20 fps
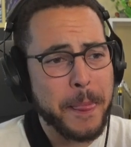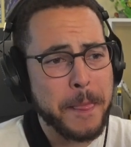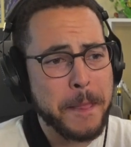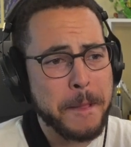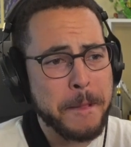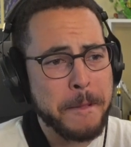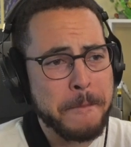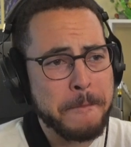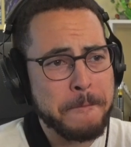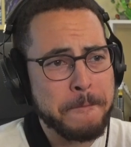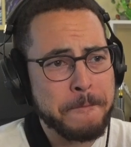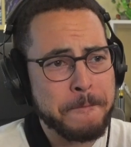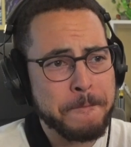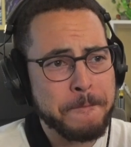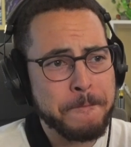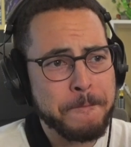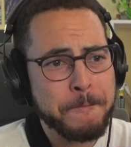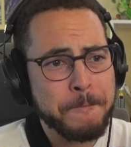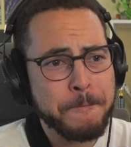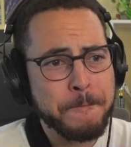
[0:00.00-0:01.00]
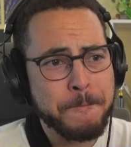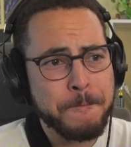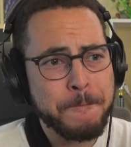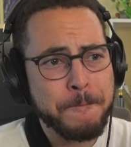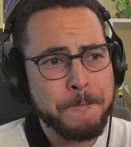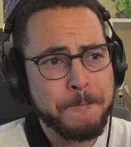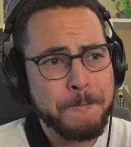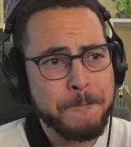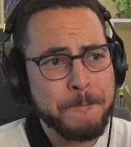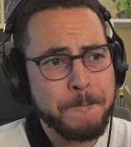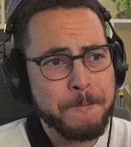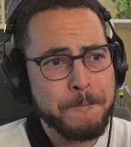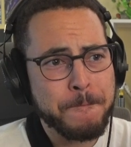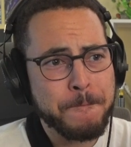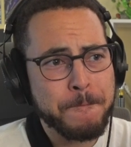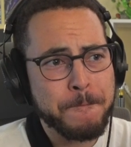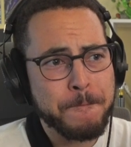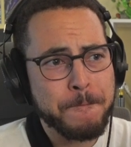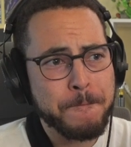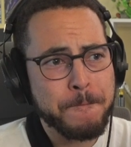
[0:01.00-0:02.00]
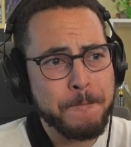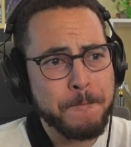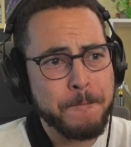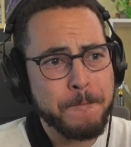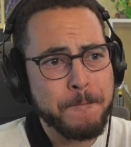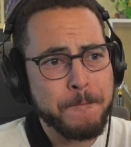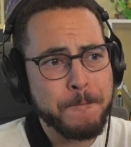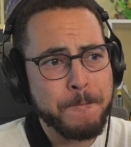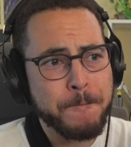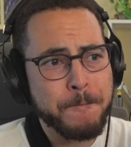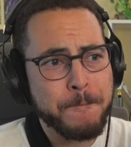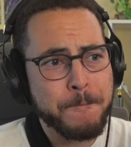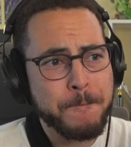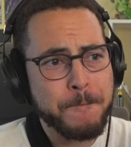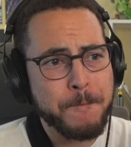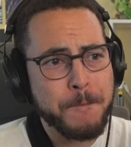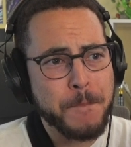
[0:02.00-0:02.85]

No one is speaking in this clip.